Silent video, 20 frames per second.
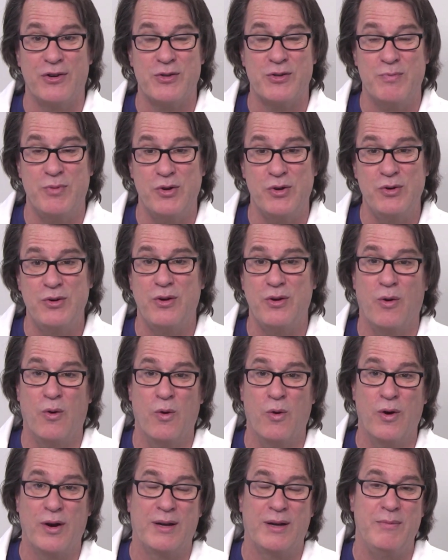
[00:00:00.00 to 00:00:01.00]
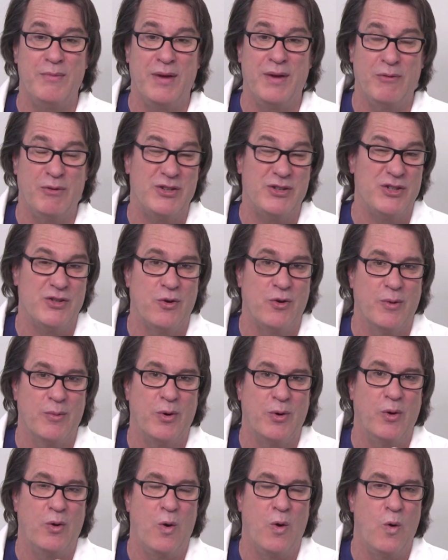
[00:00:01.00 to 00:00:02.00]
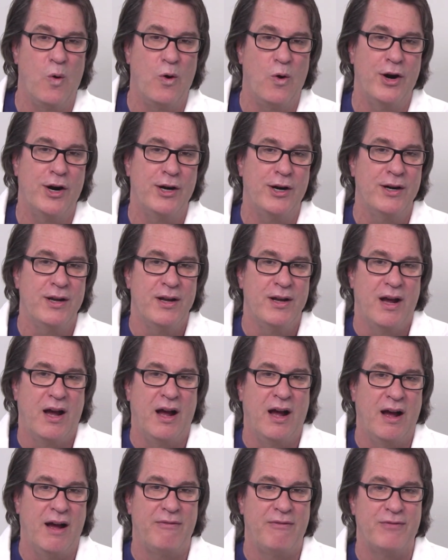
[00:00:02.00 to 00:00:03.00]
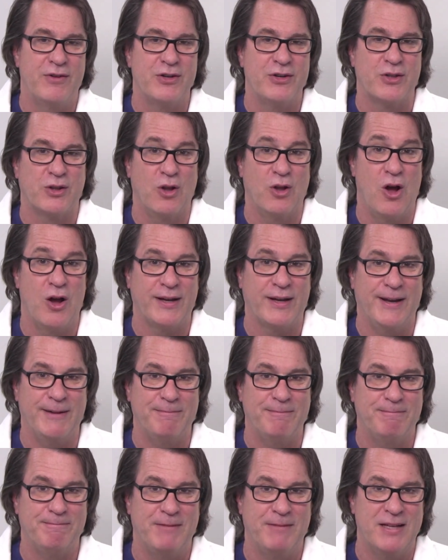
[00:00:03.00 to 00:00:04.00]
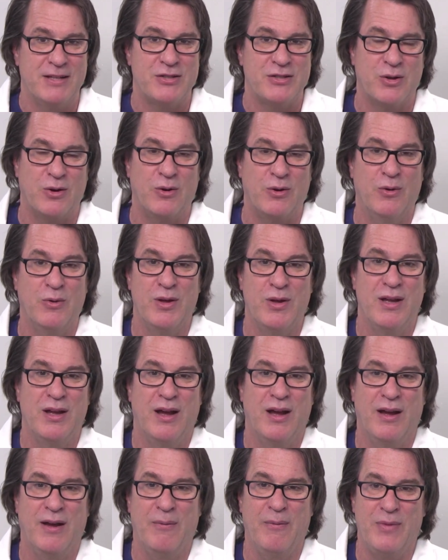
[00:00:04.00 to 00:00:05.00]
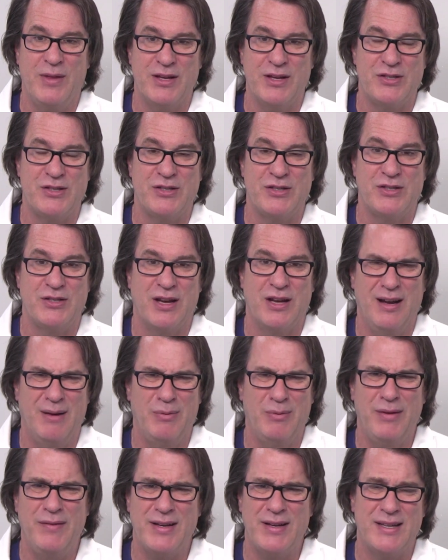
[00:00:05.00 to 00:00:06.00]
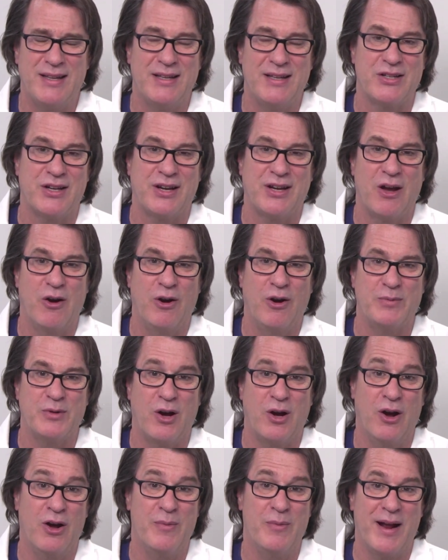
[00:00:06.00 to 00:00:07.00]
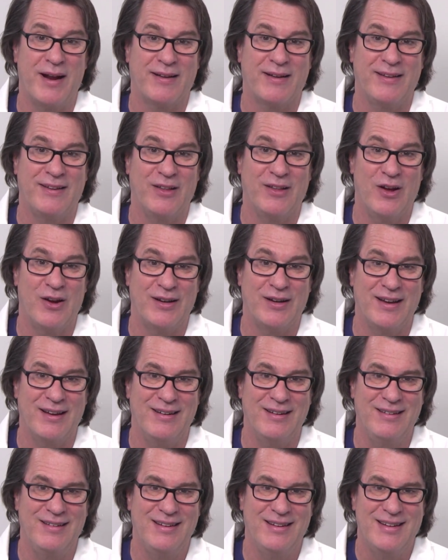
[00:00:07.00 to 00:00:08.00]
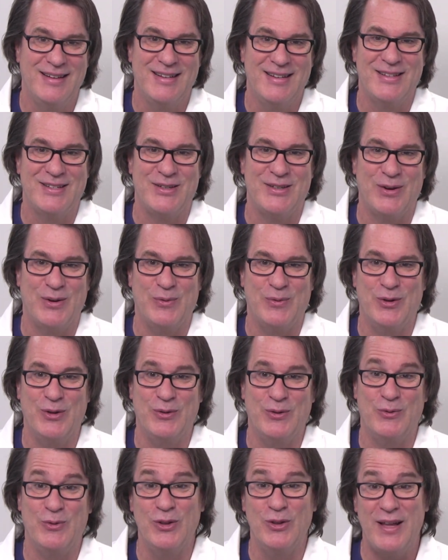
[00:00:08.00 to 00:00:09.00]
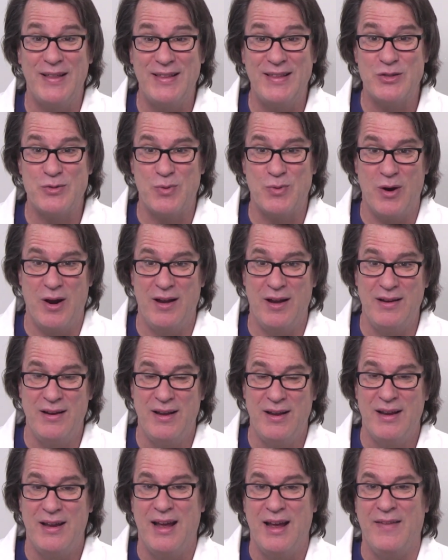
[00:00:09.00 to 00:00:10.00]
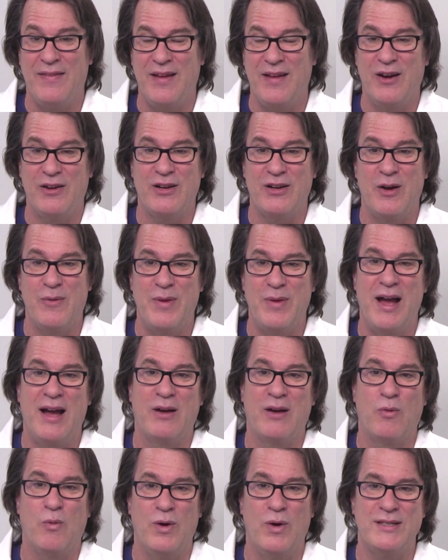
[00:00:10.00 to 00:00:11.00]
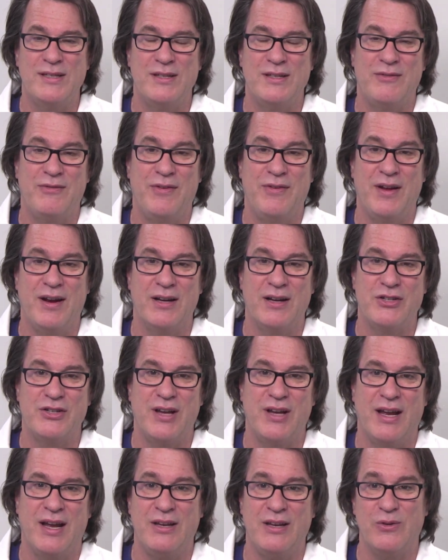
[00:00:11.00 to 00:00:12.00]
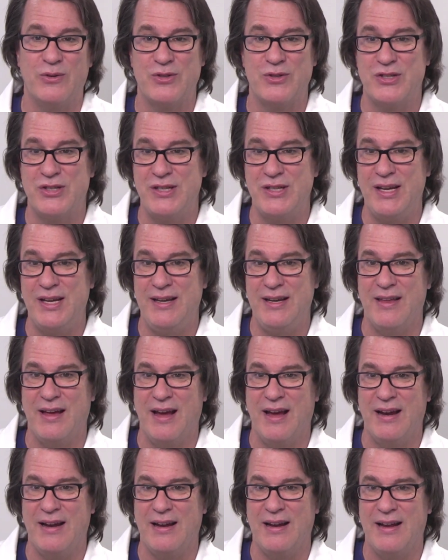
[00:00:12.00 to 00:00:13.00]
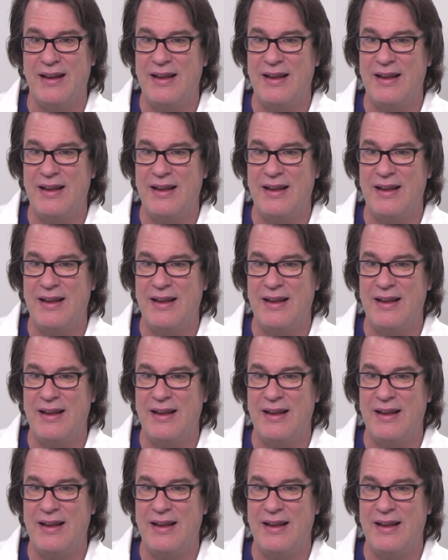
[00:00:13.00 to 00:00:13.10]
boot, or which is normal, or first login. And so I believe I set this account up to automatically log in. So we'll let this run, and then I'll come back once it's finished, and you'll see that